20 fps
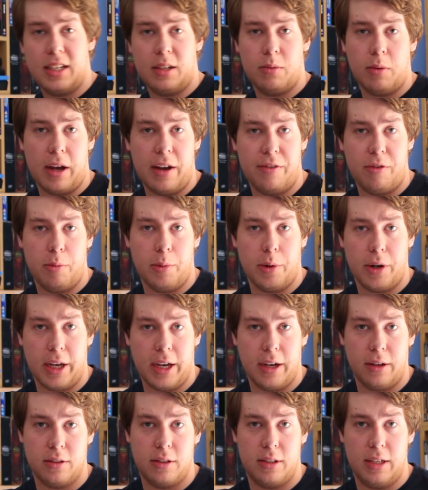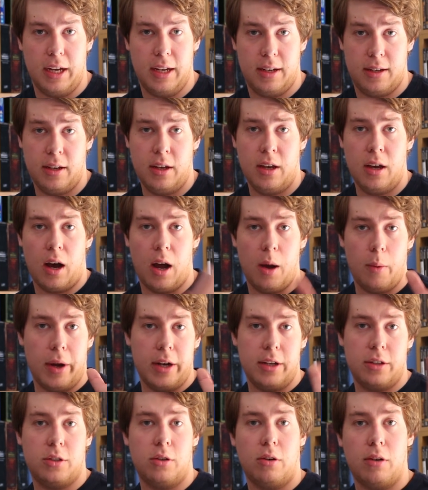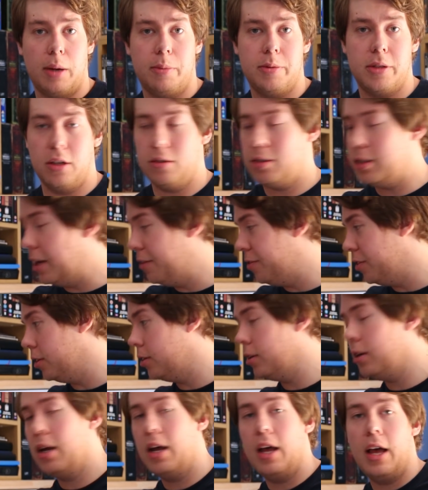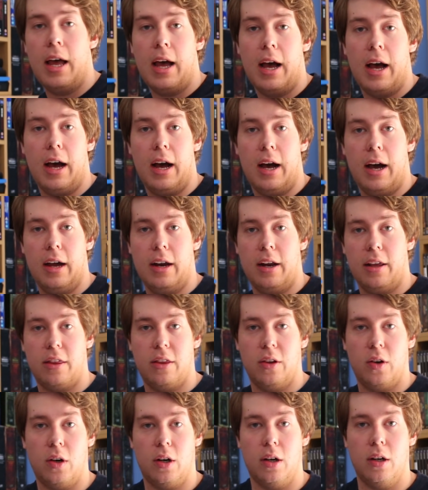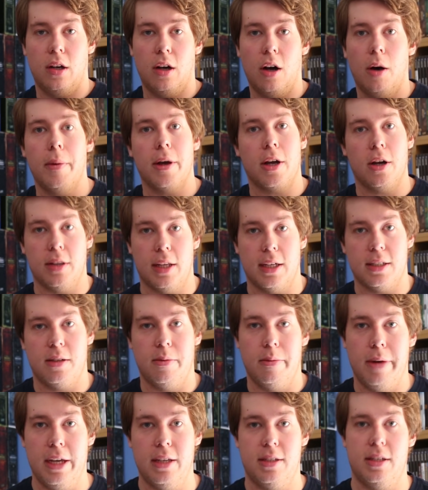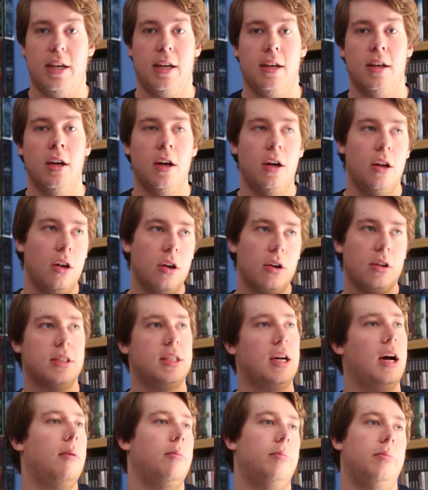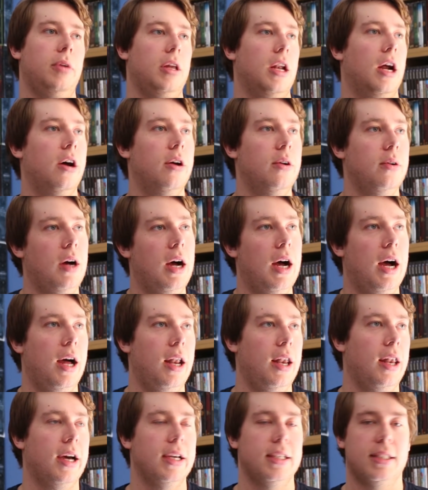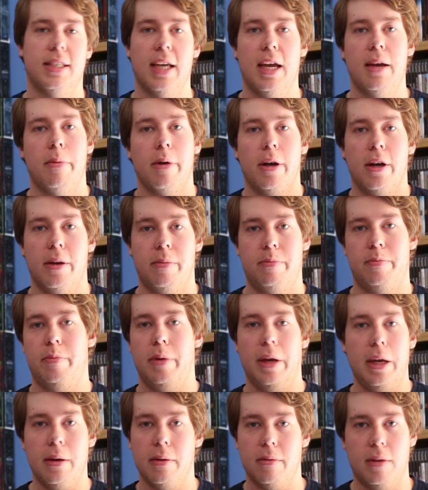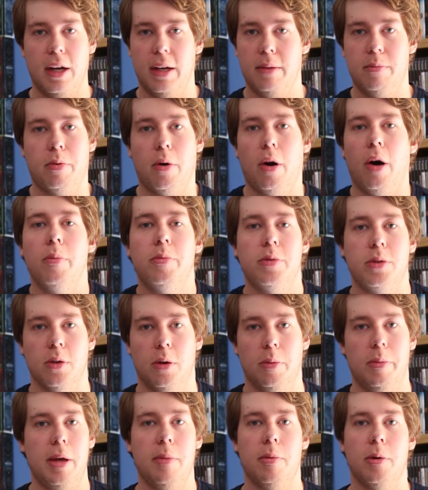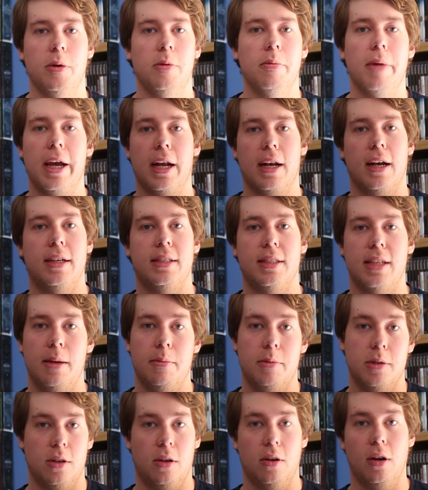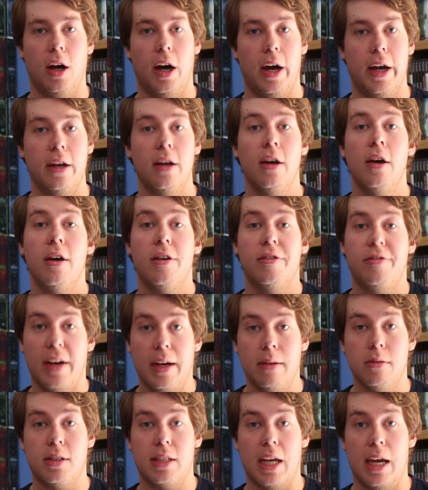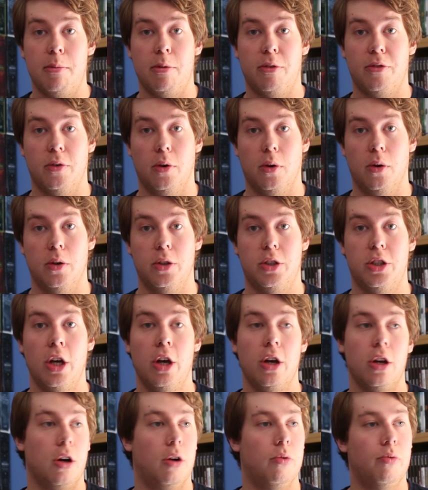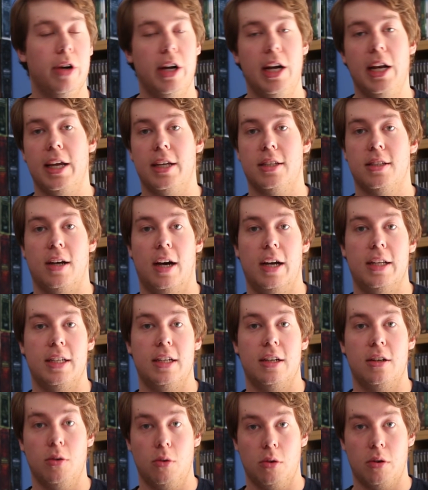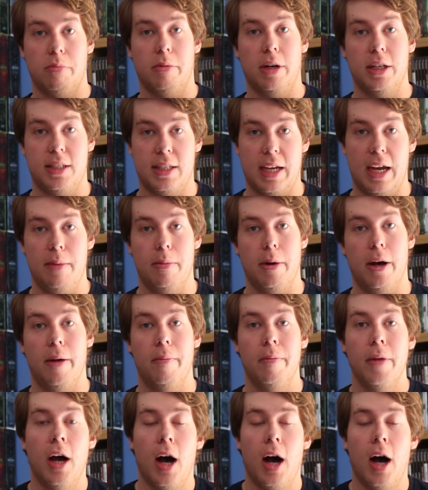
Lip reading: did what everybody else did. I went and saw episode 7, and I thought, oh my god, that's amazing. Looked up, lightsaber props or people who make lightsabers online. Found Saberforge, got really excited and ordered my saber.